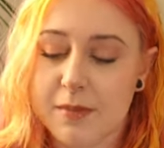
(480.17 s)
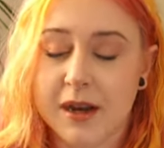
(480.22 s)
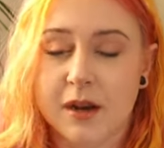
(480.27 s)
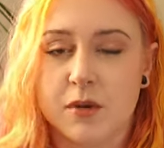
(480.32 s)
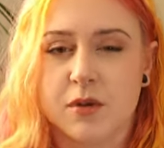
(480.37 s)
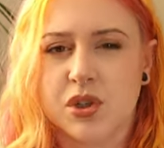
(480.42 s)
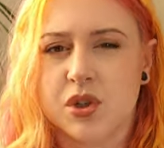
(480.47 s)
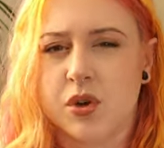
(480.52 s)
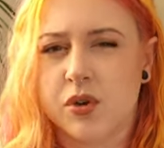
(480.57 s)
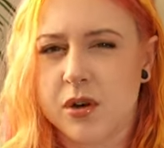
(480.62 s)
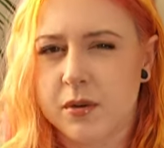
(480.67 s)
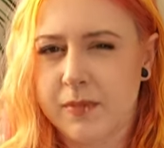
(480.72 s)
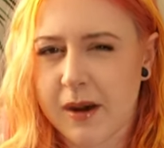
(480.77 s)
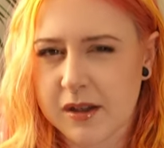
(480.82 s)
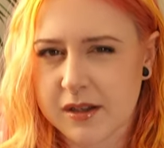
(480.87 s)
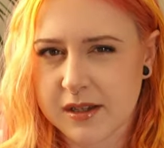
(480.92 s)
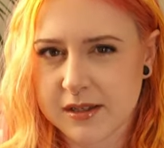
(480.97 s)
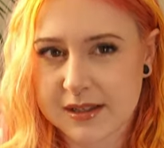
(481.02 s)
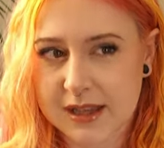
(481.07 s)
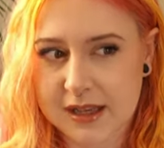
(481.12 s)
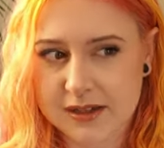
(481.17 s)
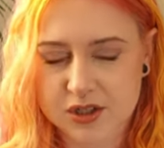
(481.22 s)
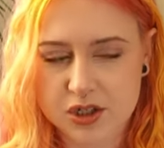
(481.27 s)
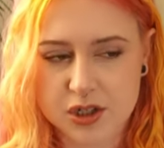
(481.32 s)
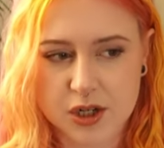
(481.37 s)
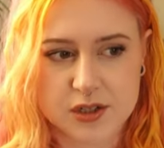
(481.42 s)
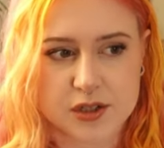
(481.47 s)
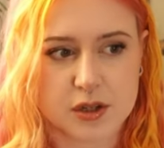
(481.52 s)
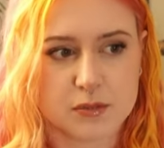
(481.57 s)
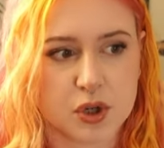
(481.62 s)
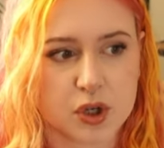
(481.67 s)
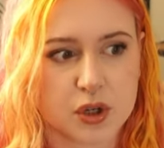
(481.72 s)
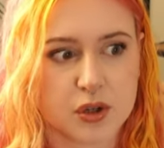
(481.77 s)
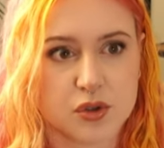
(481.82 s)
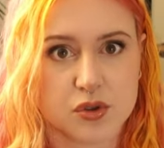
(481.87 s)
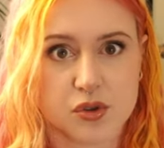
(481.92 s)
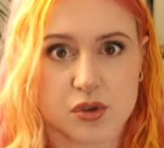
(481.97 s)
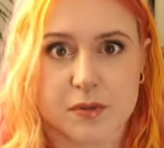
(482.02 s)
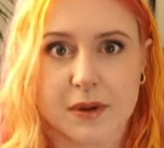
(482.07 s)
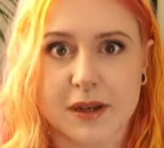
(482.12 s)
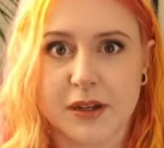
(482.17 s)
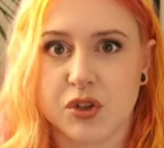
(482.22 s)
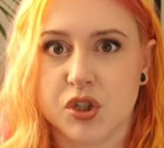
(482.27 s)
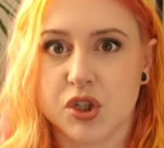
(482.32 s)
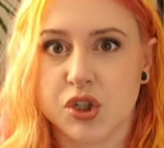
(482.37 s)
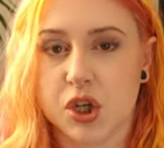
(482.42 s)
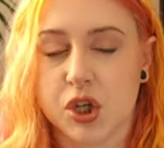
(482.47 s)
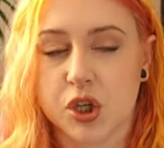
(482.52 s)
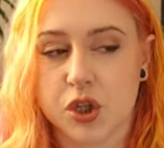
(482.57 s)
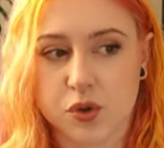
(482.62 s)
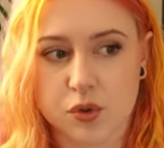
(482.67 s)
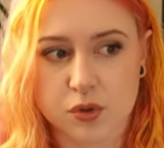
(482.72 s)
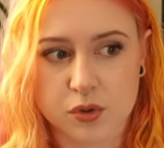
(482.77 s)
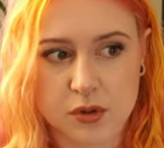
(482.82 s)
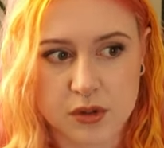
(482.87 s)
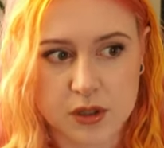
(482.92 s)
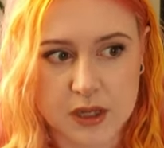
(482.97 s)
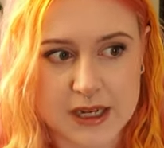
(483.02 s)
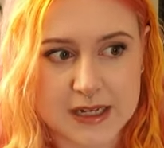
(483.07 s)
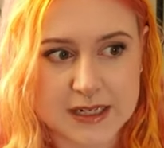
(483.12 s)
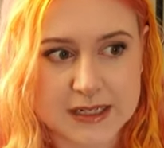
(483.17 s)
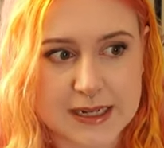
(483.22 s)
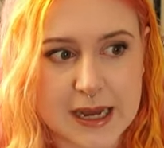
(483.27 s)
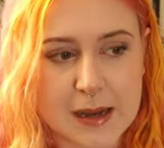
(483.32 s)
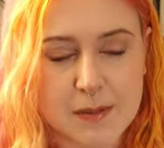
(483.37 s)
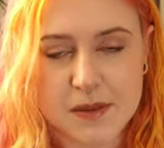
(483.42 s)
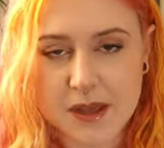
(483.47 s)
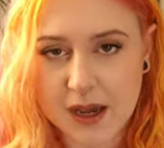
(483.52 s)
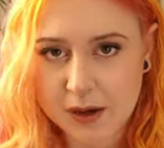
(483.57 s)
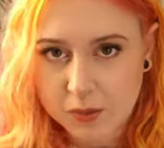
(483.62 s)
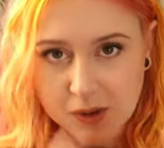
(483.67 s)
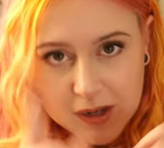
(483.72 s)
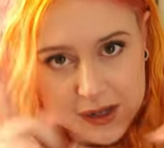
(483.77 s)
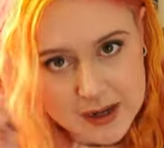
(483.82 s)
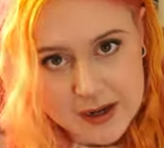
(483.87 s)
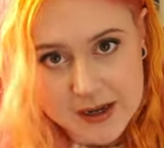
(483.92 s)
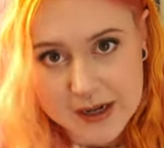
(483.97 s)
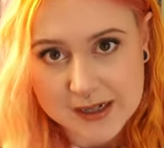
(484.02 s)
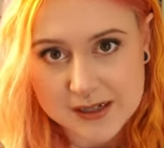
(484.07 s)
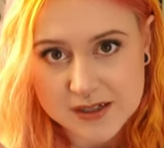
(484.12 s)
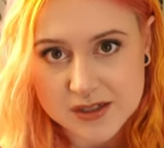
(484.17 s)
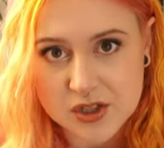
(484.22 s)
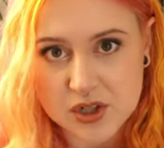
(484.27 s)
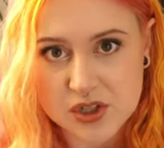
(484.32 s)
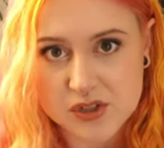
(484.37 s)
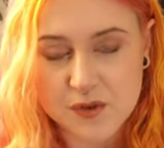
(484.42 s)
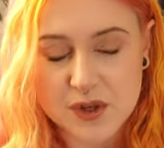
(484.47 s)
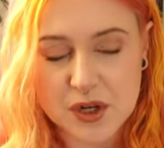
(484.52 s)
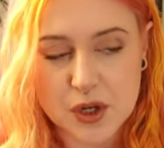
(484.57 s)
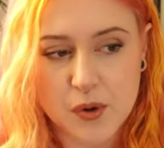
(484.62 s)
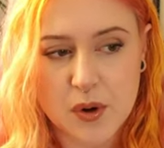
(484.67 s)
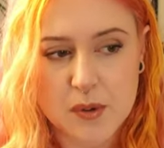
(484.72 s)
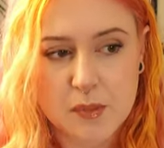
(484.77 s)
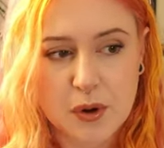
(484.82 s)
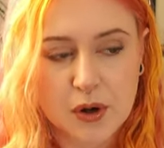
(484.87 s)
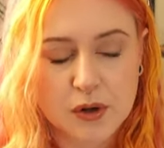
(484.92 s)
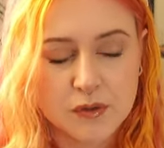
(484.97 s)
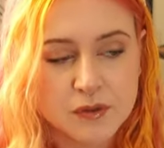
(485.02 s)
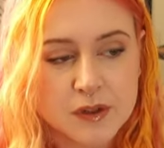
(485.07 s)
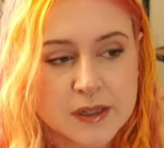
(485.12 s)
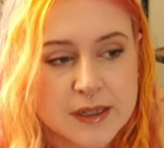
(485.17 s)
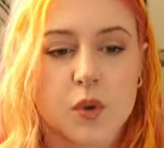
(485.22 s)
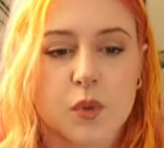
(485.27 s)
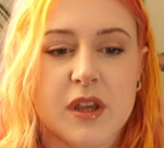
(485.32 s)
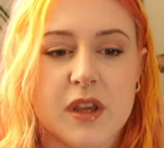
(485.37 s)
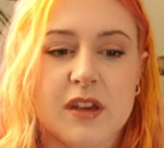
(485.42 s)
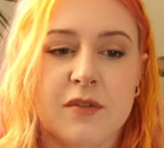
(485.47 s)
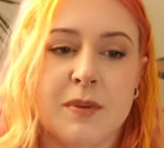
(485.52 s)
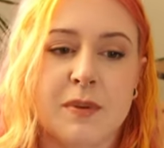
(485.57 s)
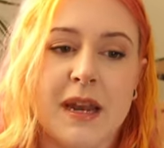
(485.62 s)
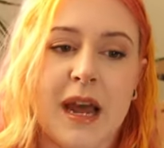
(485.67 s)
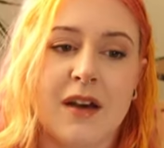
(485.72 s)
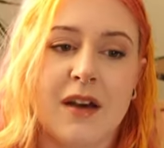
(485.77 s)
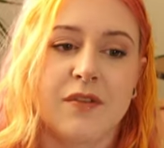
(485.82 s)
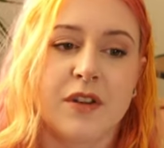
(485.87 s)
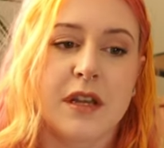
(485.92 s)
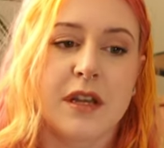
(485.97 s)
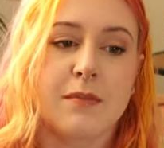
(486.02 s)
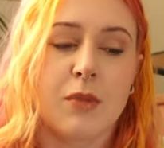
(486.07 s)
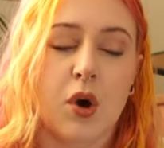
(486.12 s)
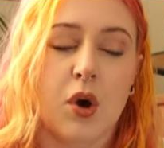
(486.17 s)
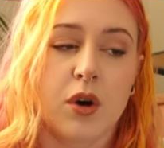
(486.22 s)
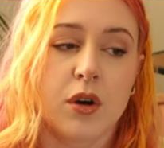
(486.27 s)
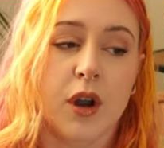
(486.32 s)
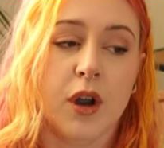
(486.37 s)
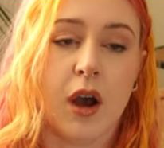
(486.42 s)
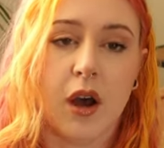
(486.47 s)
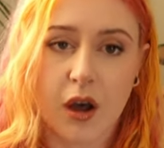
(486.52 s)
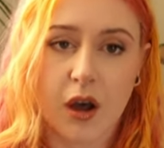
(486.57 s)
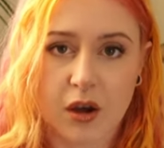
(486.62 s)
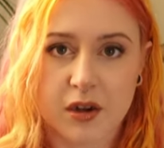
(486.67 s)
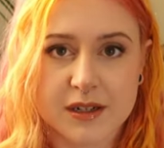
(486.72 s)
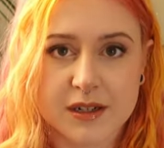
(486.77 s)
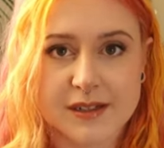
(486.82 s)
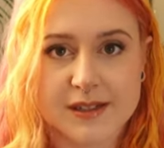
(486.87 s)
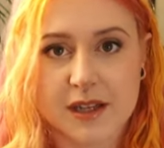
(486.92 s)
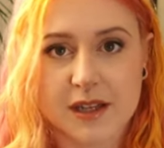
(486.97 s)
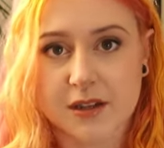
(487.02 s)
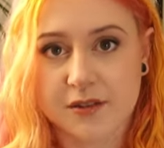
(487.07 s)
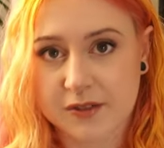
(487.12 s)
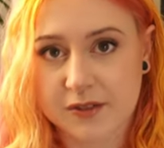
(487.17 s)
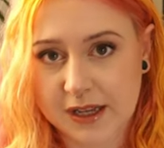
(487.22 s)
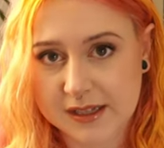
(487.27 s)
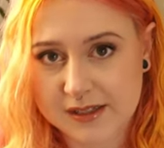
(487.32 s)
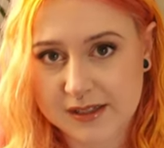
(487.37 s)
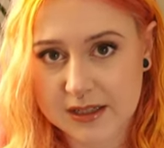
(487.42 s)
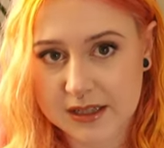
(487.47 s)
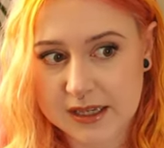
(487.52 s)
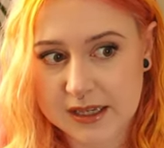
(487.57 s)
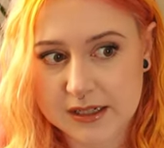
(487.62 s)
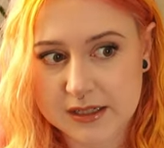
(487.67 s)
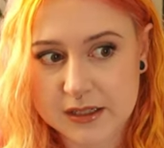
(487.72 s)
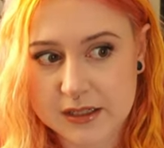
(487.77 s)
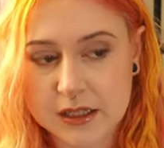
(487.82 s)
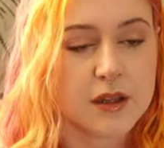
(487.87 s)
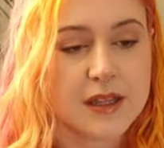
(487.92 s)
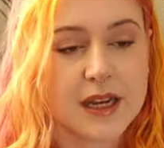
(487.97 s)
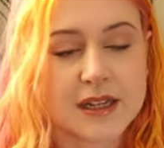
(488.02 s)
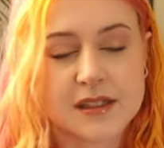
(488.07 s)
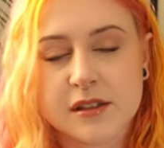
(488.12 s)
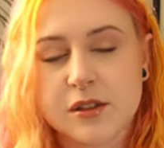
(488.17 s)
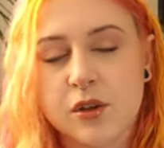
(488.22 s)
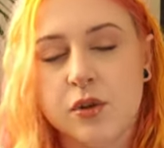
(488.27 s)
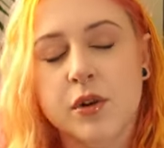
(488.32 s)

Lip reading: and I was talking about this last year, so I'm not going to talk about it too in depth. I will link last year's video above. We have been having him on a harness and a flexi lead. That's the